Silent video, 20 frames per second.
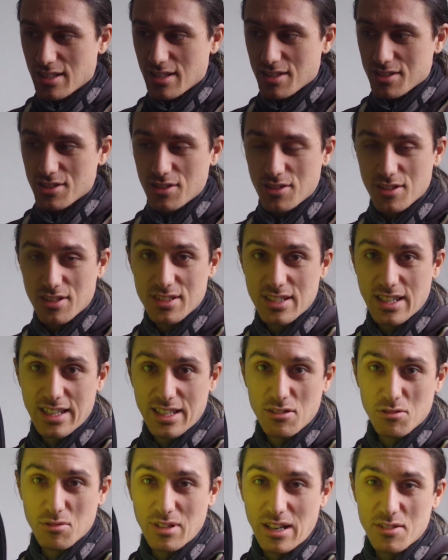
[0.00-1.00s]
So you can take
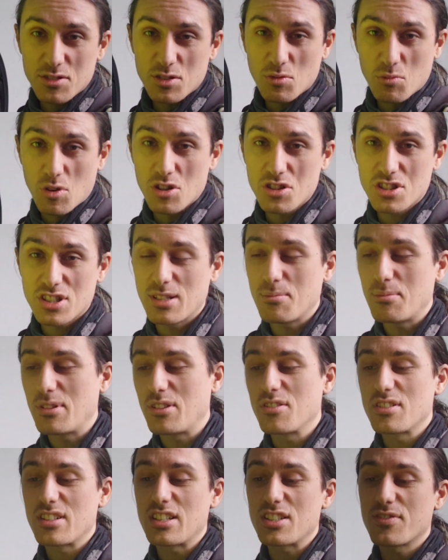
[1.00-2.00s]
it all out to wash it,
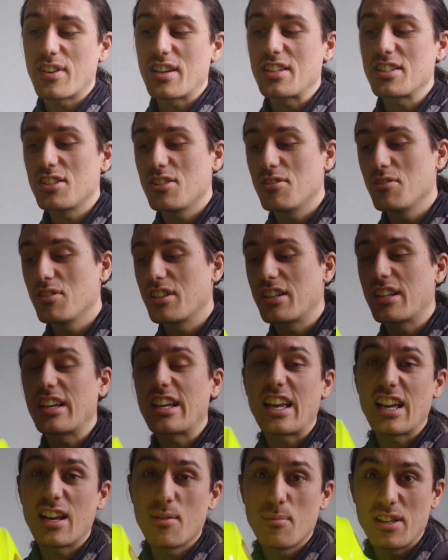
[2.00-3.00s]
because let's face it, you're going to
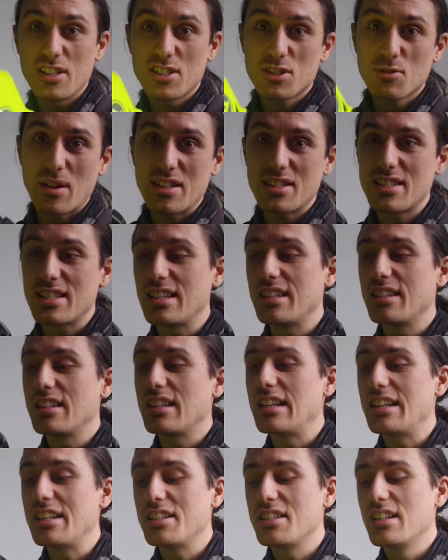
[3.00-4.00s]
get a bit sweaty in the
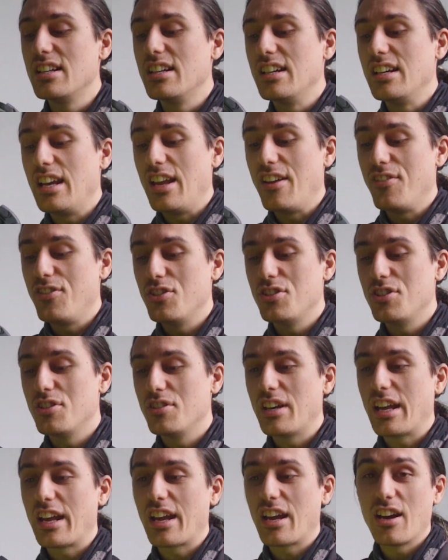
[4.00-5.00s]
lid if you're
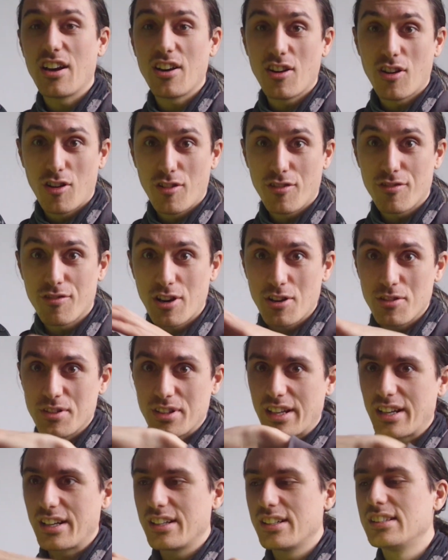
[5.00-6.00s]
doing
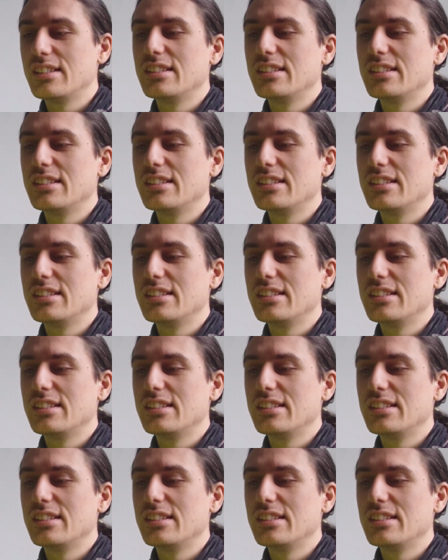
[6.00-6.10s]
off-roading.